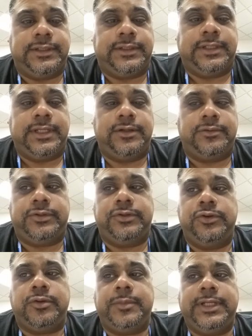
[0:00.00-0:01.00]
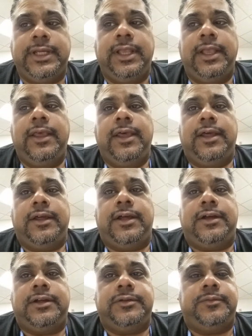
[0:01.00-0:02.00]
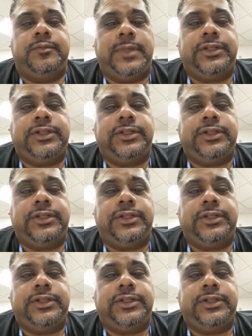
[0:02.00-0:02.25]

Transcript: They don't normally make